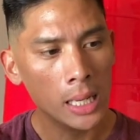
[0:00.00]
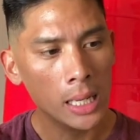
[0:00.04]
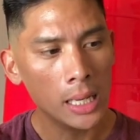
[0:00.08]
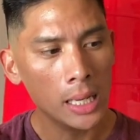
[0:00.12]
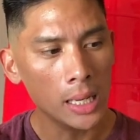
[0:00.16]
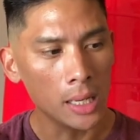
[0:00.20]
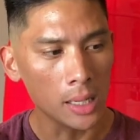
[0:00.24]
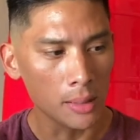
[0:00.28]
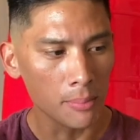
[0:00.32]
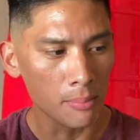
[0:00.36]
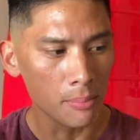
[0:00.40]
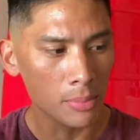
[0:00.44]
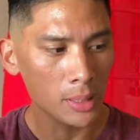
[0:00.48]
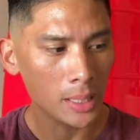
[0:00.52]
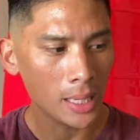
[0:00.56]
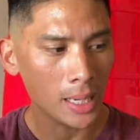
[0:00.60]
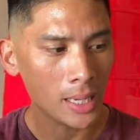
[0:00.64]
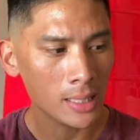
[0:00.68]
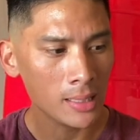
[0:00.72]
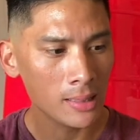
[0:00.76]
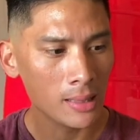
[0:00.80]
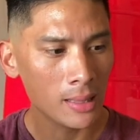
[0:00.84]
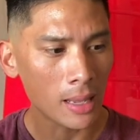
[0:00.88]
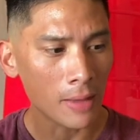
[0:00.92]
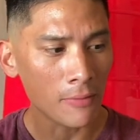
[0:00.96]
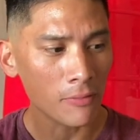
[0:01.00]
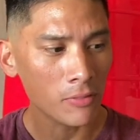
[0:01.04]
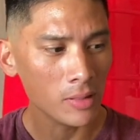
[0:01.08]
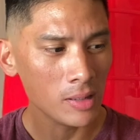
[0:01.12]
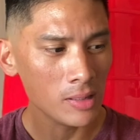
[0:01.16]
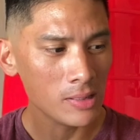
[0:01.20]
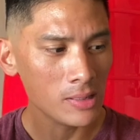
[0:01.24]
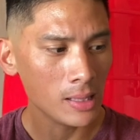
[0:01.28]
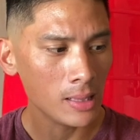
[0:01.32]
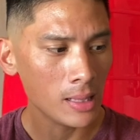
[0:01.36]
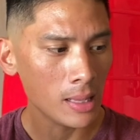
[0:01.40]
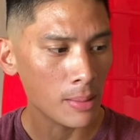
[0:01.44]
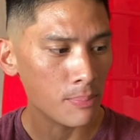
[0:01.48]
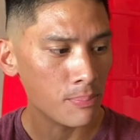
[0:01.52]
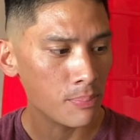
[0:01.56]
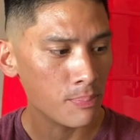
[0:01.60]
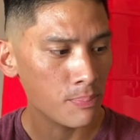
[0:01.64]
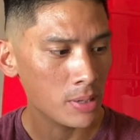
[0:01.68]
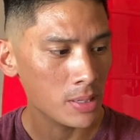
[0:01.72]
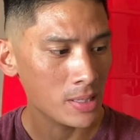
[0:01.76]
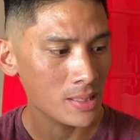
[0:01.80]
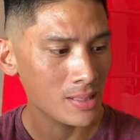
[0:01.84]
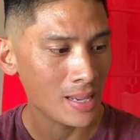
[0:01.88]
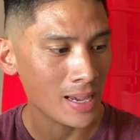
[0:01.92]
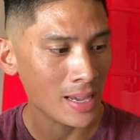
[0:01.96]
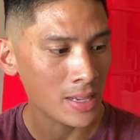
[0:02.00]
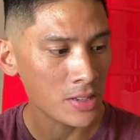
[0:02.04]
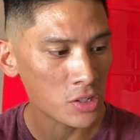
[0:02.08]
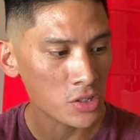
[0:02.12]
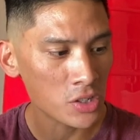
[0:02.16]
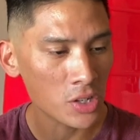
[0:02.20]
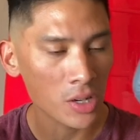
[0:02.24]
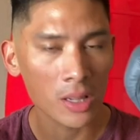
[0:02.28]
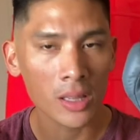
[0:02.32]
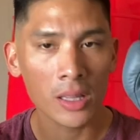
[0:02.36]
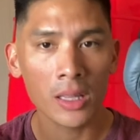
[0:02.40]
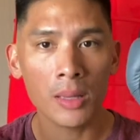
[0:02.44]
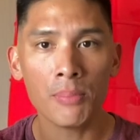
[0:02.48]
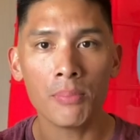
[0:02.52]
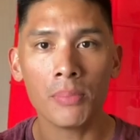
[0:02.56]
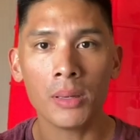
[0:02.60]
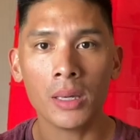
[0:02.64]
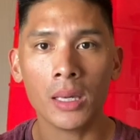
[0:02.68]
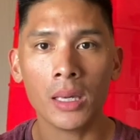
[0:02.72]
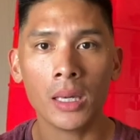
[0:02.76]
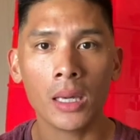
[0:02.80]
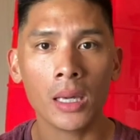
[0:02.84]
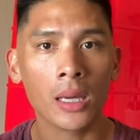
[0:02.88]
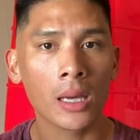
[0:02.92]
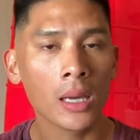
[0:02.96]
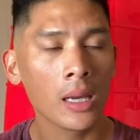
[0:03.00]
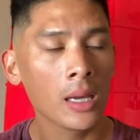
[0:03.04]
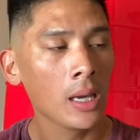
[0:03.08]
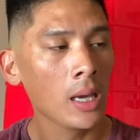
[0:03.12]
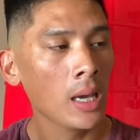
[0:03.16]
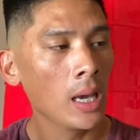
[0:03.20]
but I can definitely see that potentially being